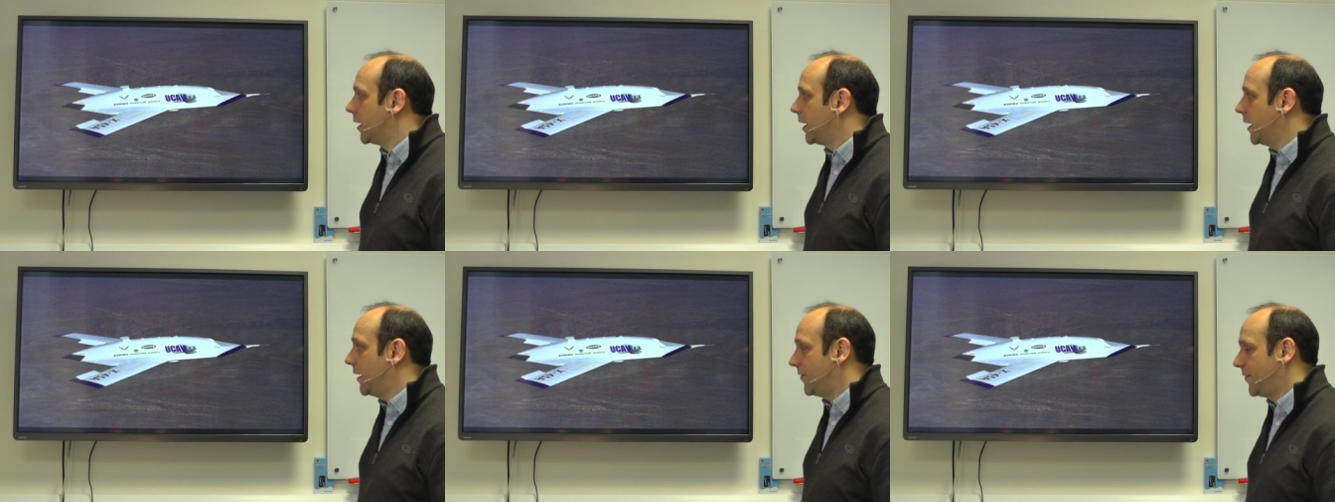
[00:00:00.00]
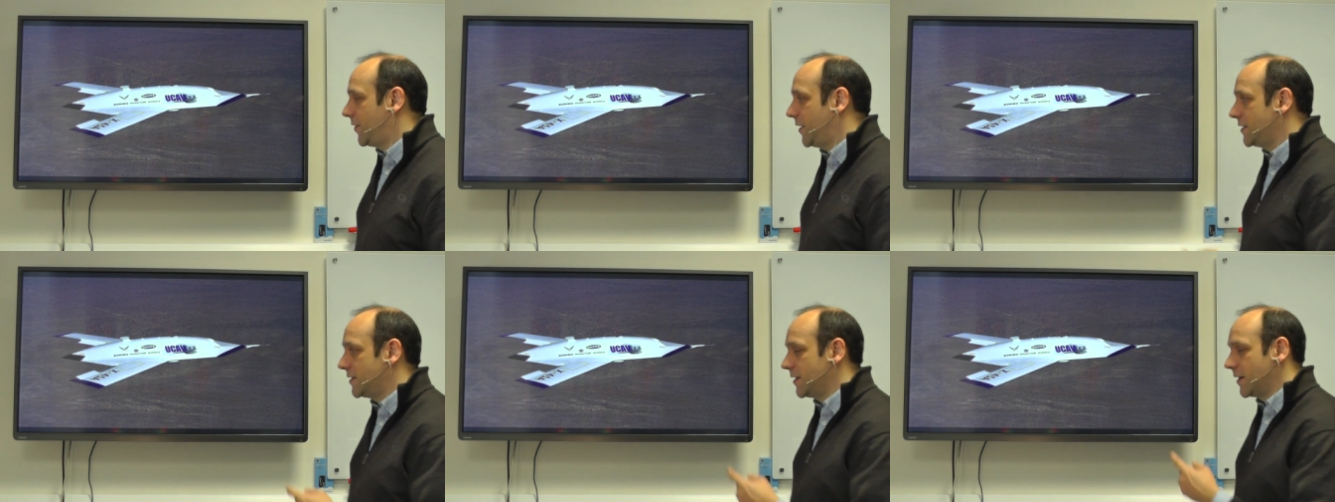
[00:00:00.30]

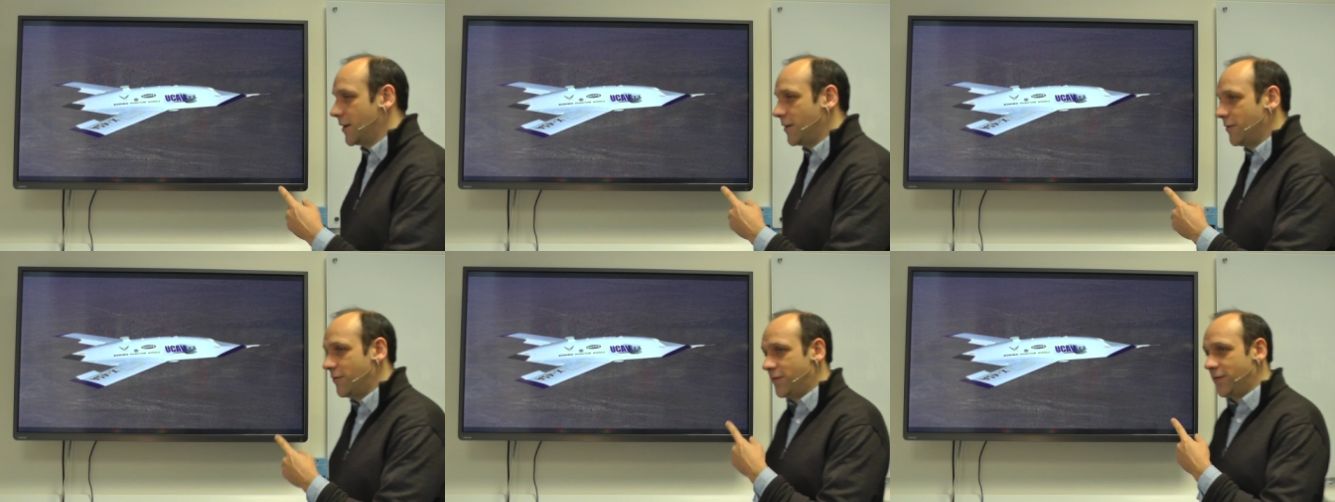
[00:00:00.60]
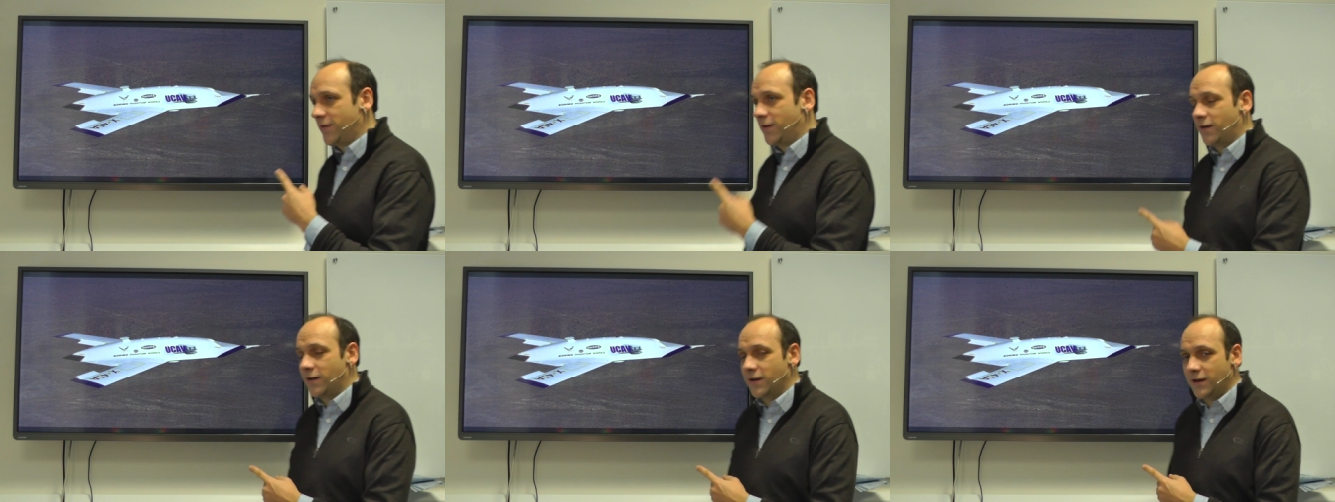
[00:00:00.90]
if these are going to
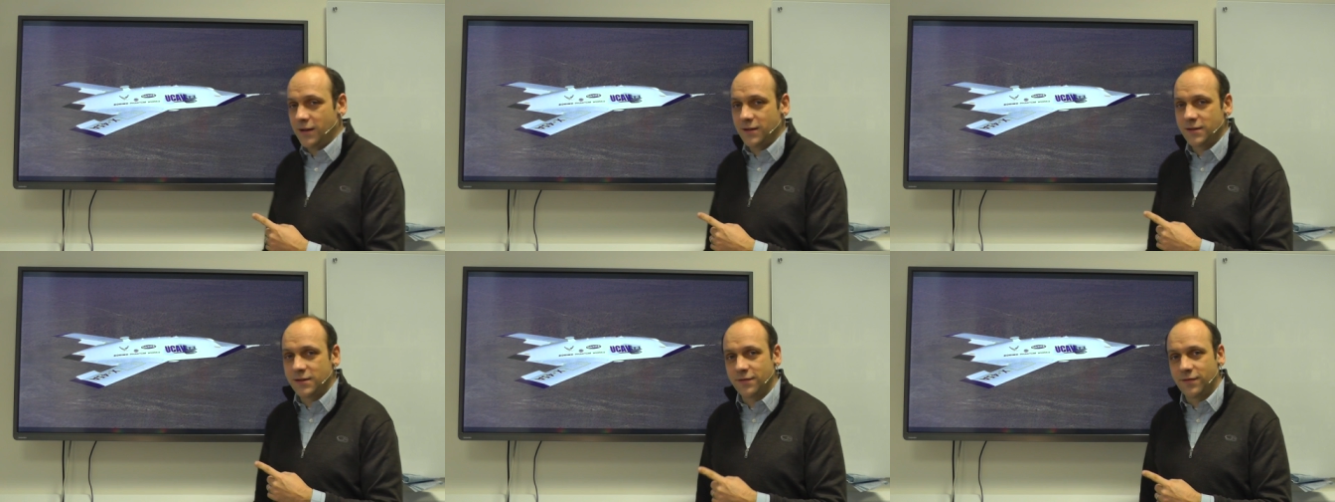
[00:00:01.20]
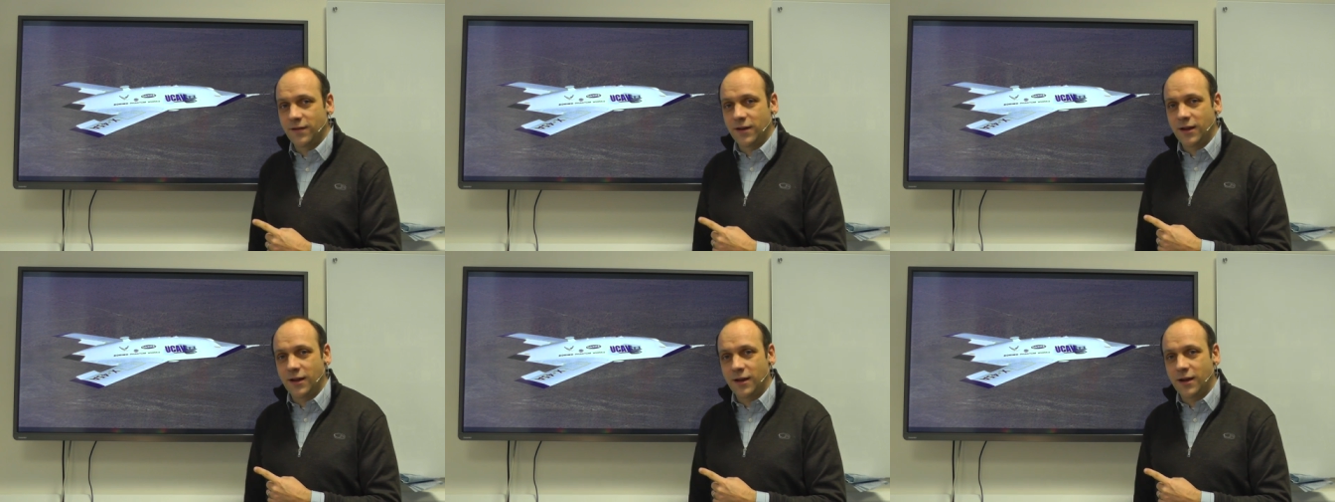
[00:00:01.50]
fly in
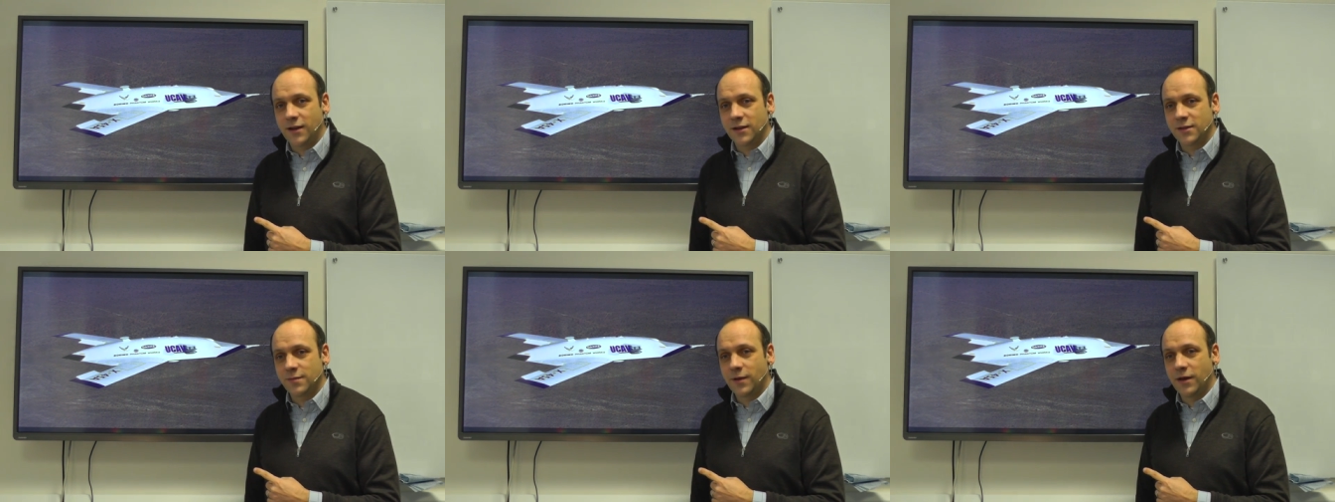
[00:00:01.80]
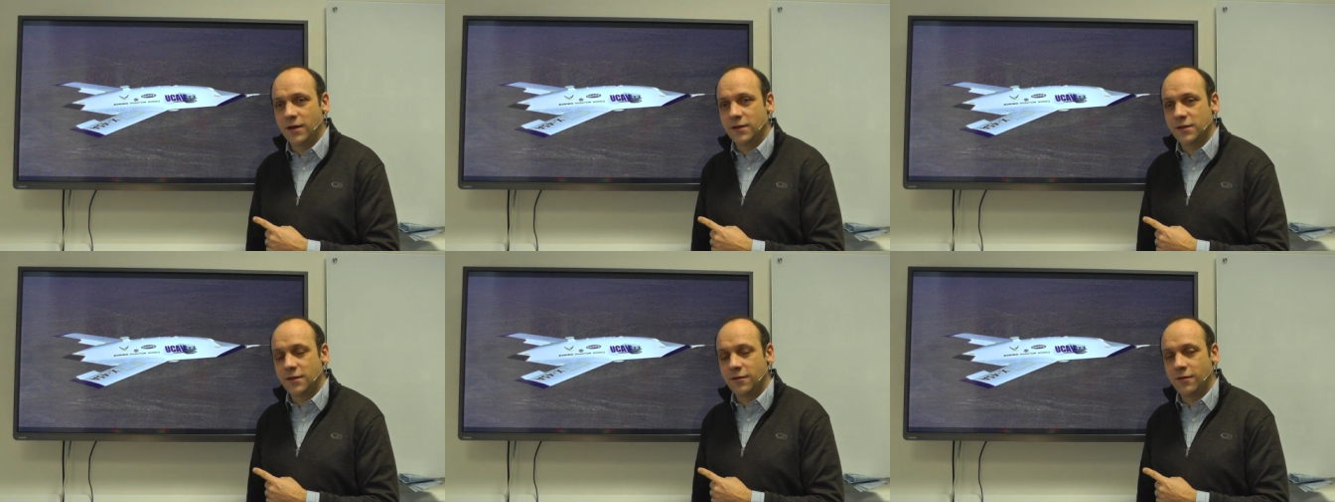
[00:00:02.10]
civilian airspace,